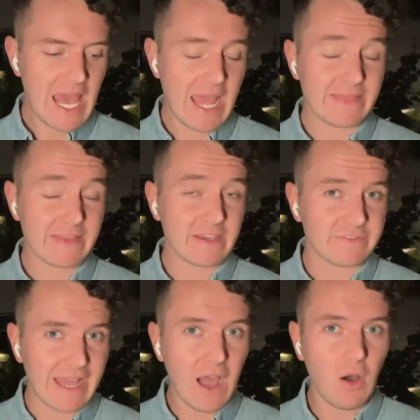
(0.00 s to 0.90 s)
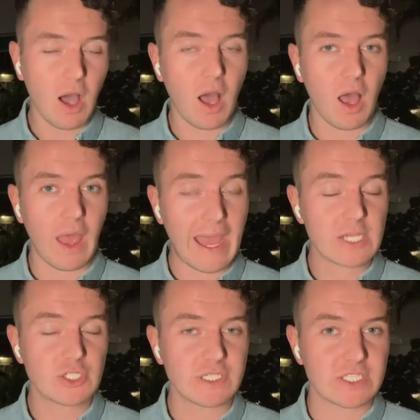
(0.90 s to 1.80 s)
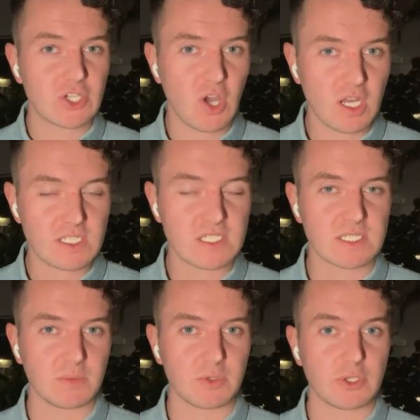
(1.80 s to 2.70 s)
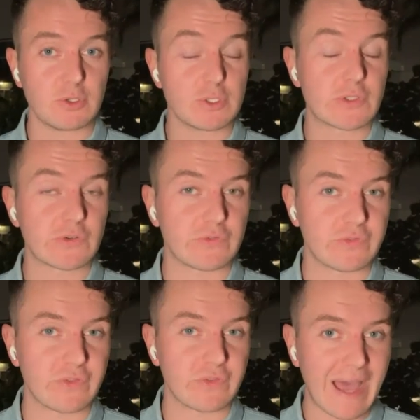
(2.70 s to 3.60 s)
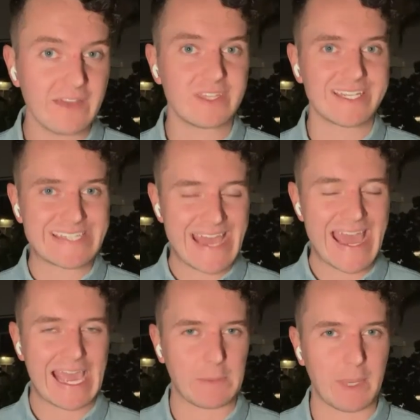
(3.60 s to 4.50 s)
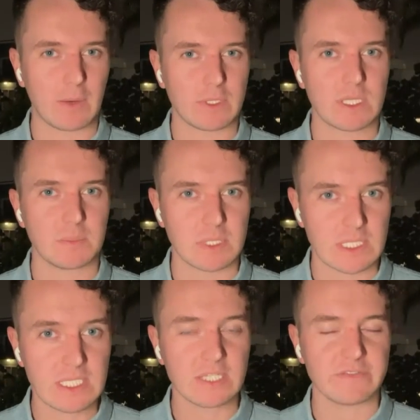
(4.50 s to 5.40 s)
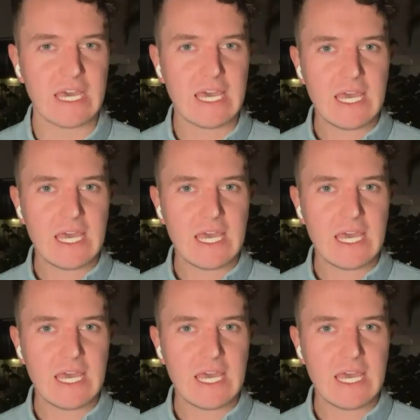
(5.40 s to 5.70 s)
And they've now actually talked to someone who survived an attack by what they believe